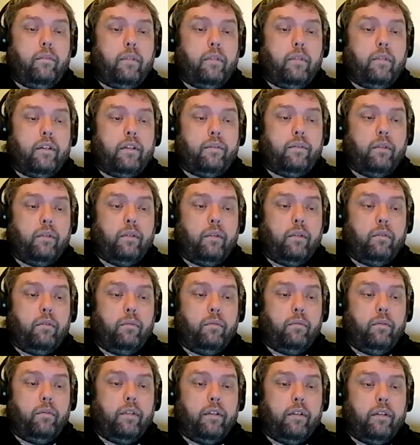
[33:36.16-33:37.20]
that's why I want to
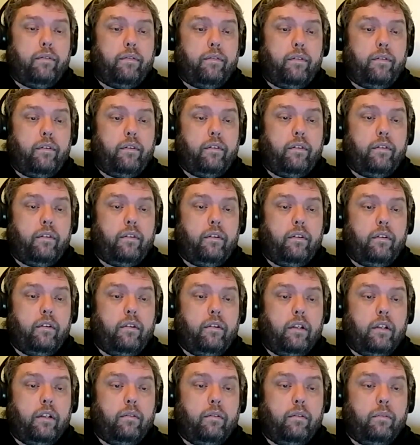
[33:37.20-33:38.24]
move out further.
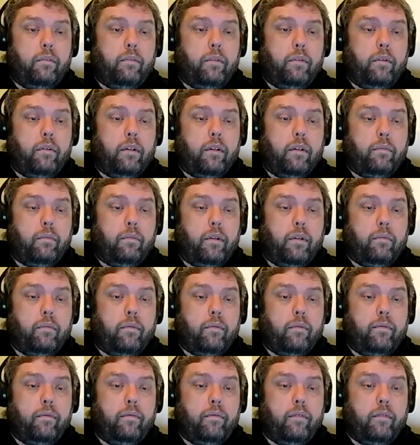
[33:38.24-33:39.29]
I don't want to be around people.
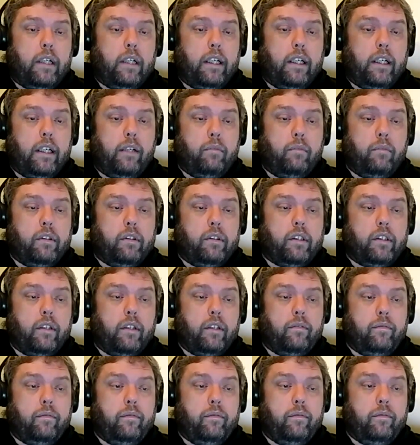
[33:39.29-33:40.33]
I'm just yeah. done.
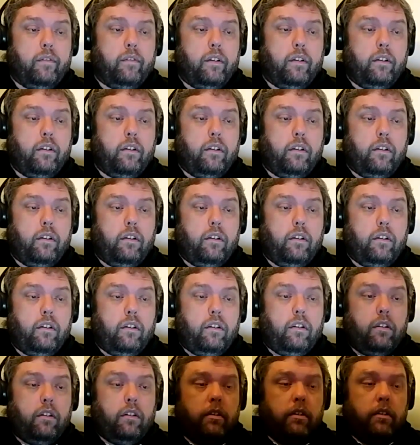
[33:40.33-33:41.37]

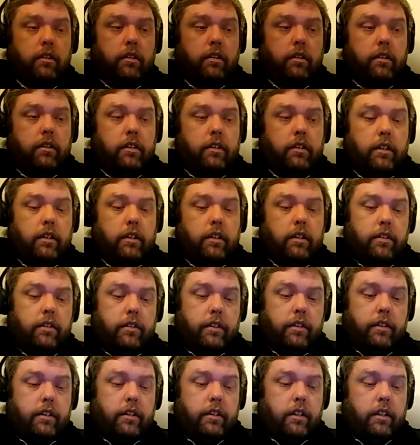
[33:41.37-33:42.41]
Yeah,
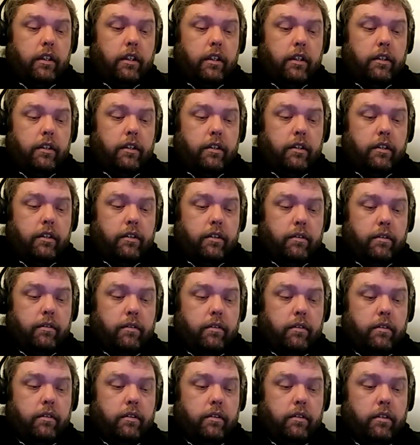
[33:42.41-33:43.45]
just done, dude.
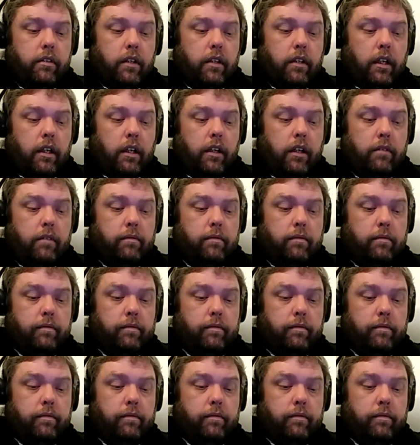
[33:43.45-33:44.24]
Um,